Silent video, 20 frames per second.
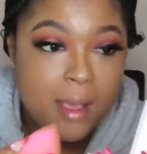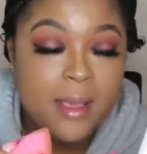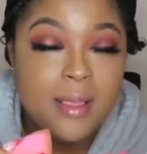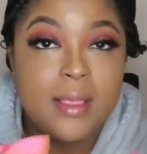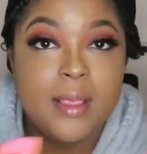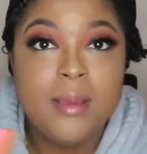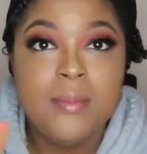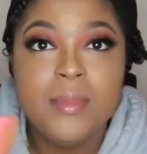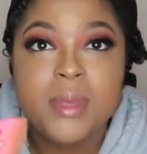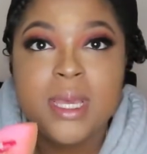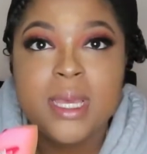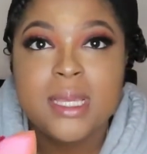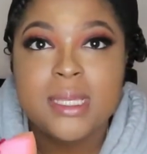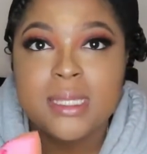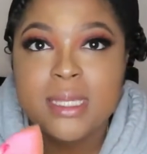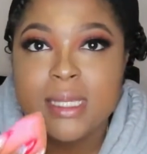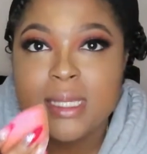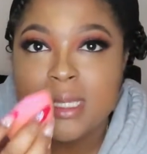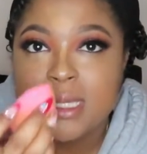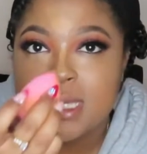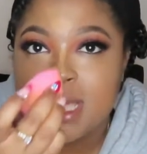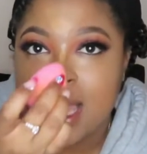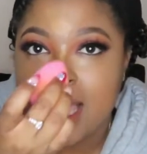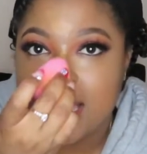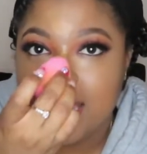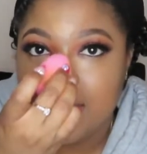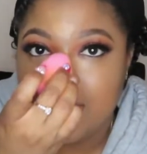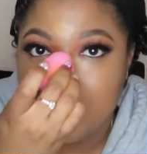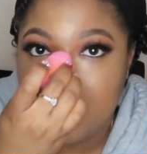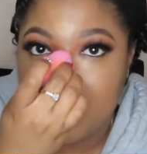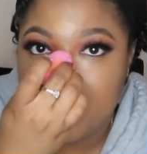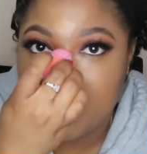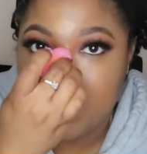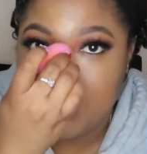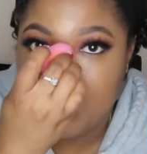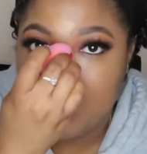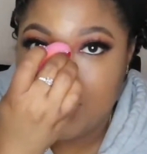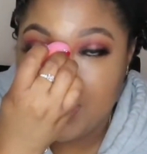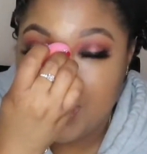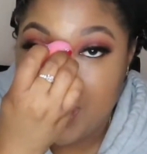And then because this is like, you
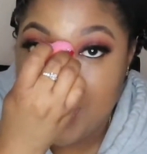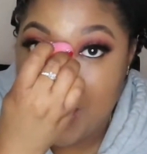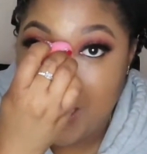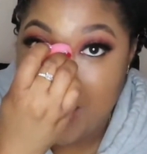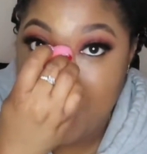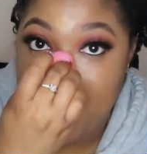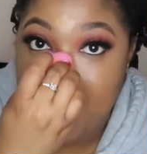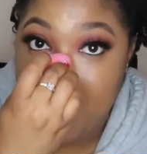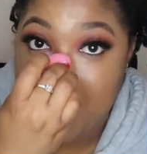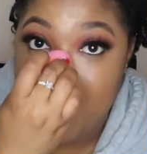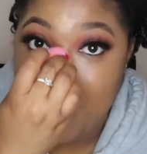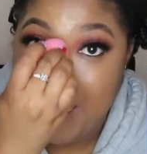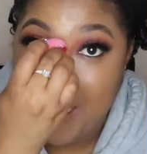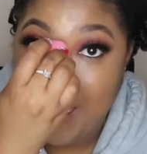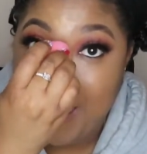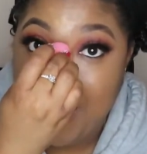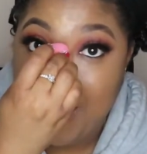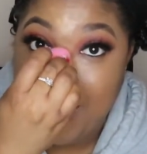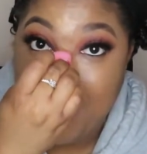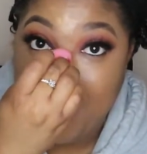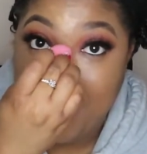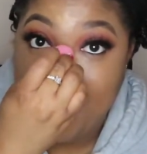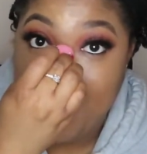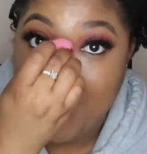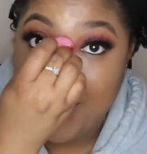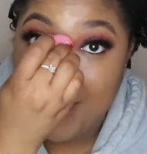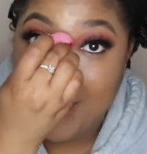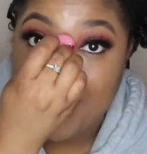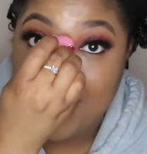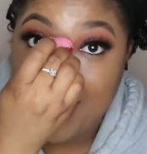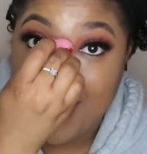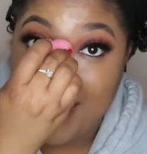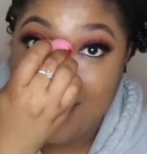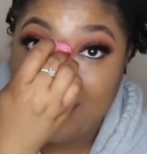know, an